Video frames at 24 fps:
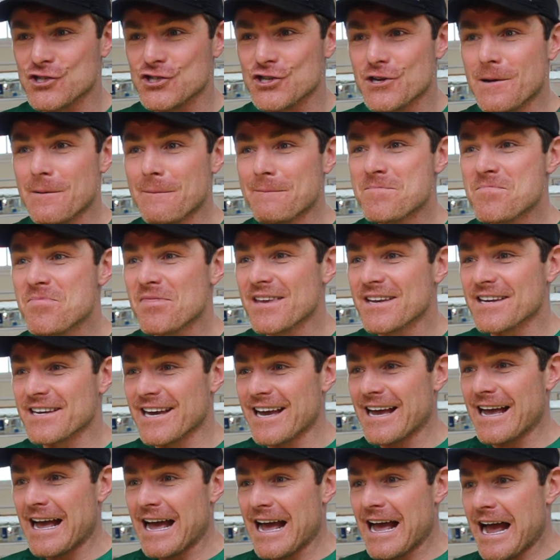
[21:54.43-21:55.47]
Come on, you live yeah.
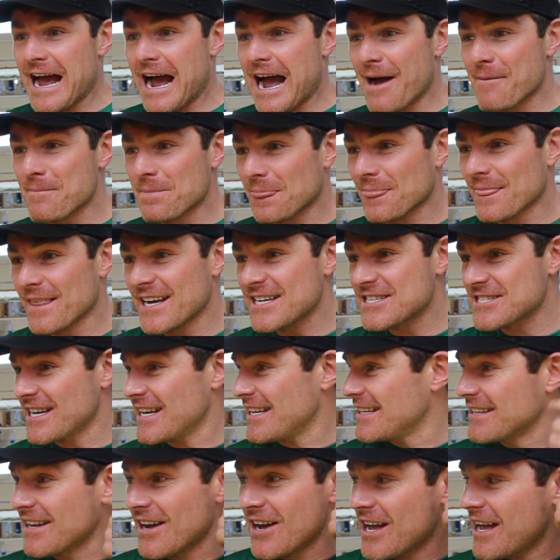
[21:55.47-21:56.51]
in the city though, you Listen, must
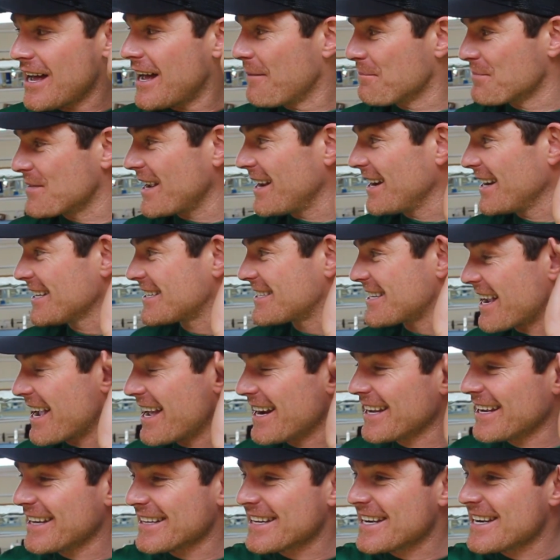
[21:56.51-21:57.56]
read I, a thing or two.
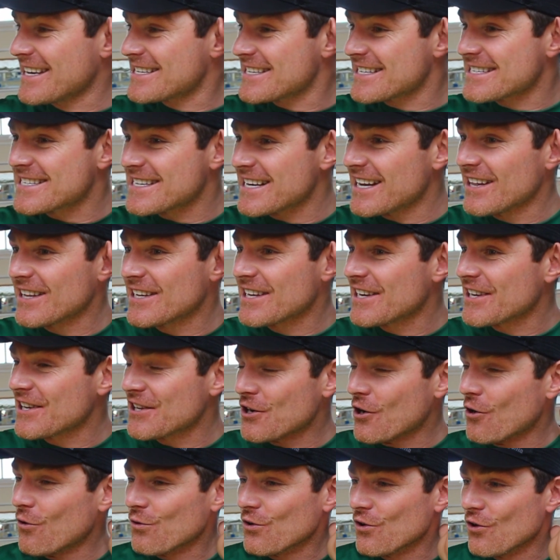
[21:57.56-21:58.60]
Any of these that tell you, you
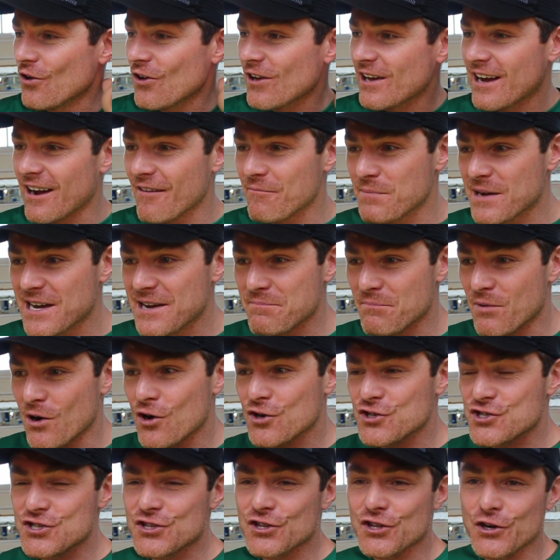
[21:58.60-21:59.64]
know, look, I've been
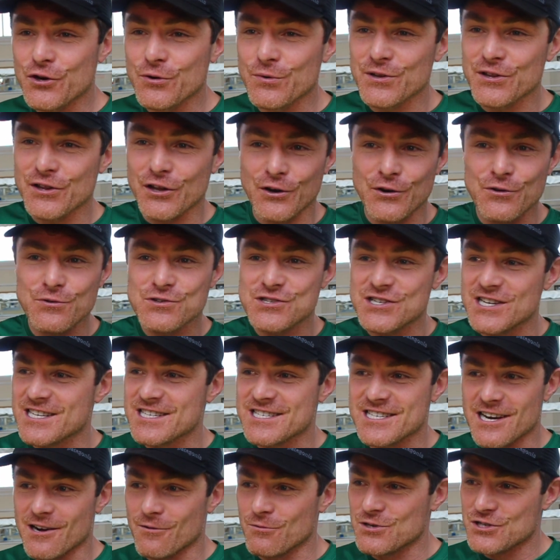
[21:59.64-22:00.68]
boxing through and through
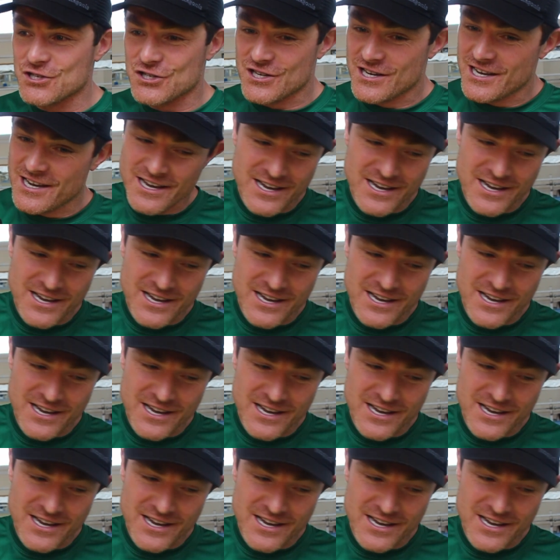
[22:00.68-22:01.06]
since I was,